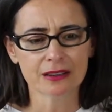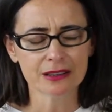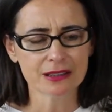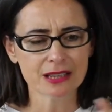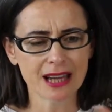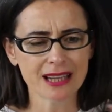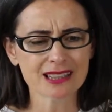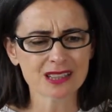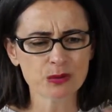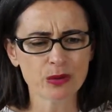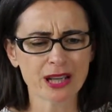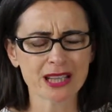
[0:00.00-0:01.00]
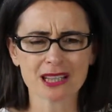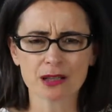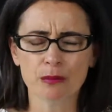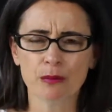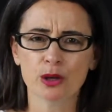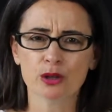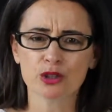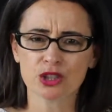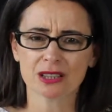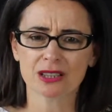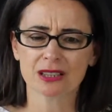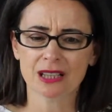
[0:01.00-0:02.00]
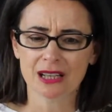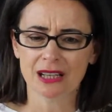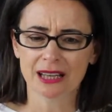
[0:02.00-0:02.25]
that takes away the emotion